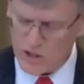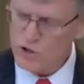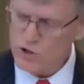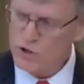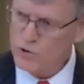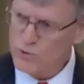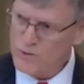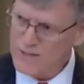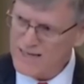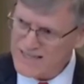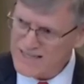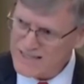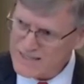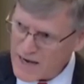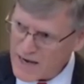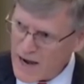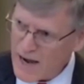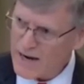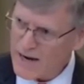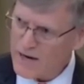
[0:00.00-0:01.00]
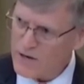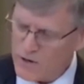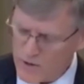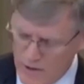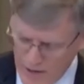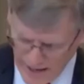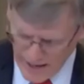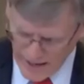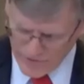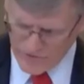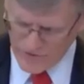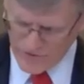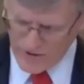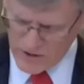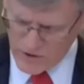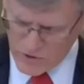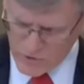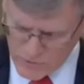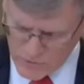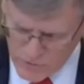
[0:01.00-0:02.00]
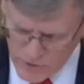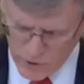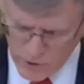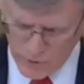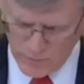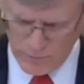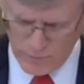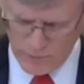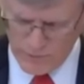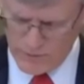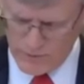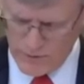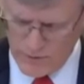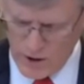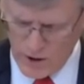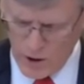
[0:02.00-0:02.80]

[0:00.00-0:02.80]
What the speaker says: to an entire ethnic group,